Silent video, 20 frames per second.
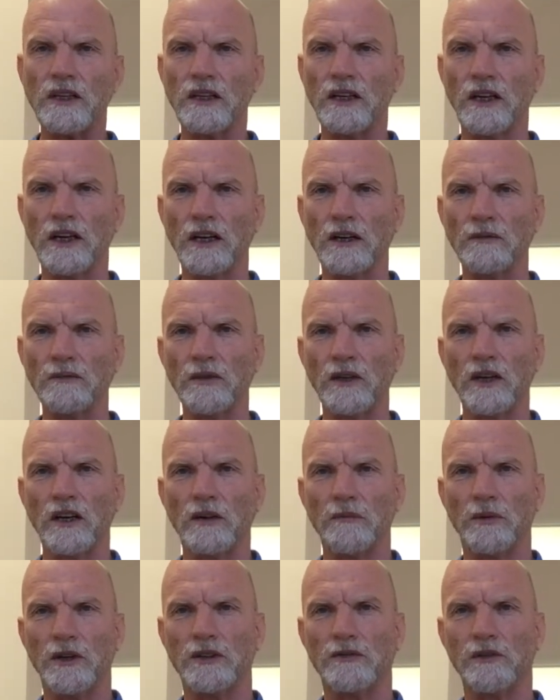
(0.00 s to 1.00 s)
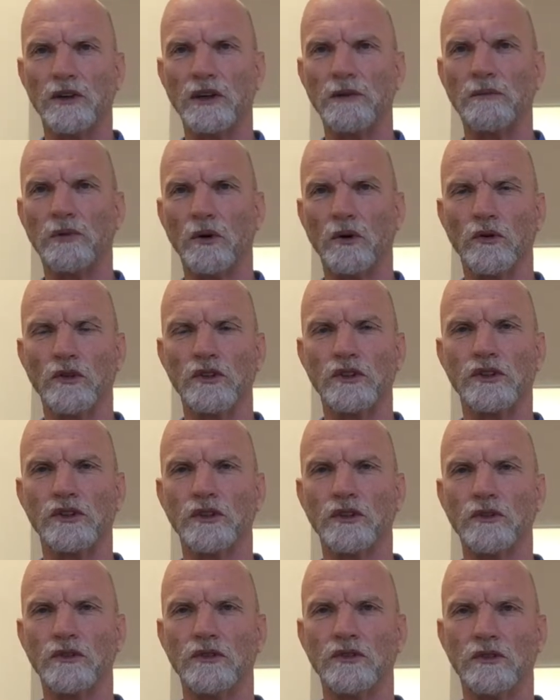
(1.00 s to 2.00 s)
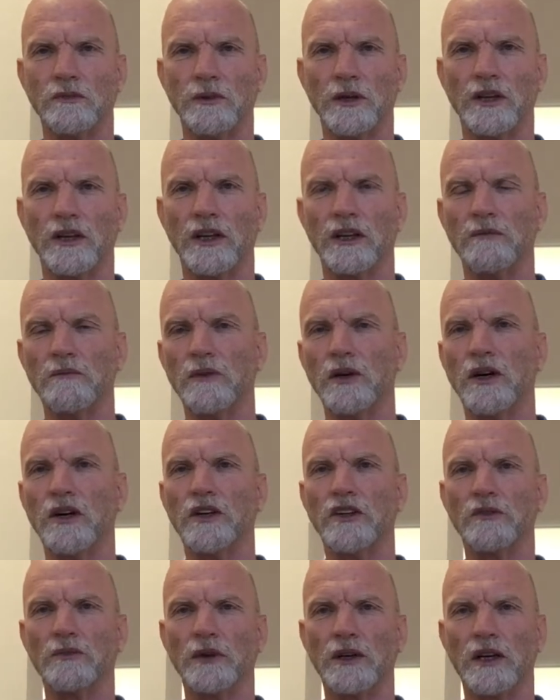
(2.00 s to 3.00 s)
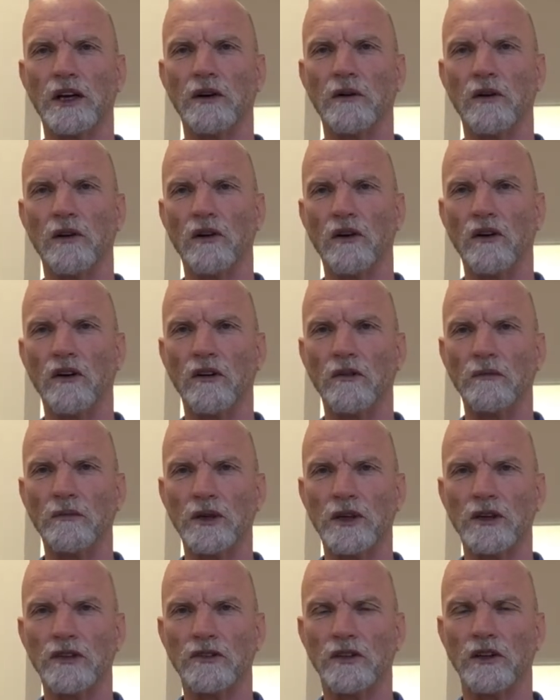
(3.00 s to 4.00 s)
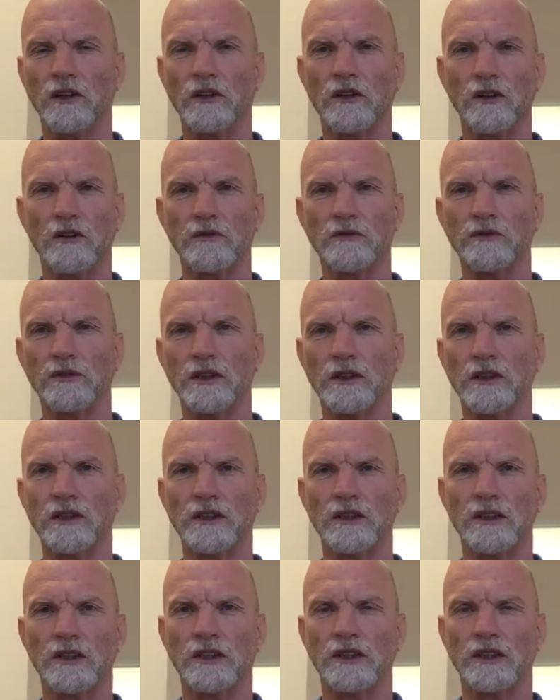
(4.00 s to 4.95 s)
But it's very important to bear that in mind as we go along, because a lot of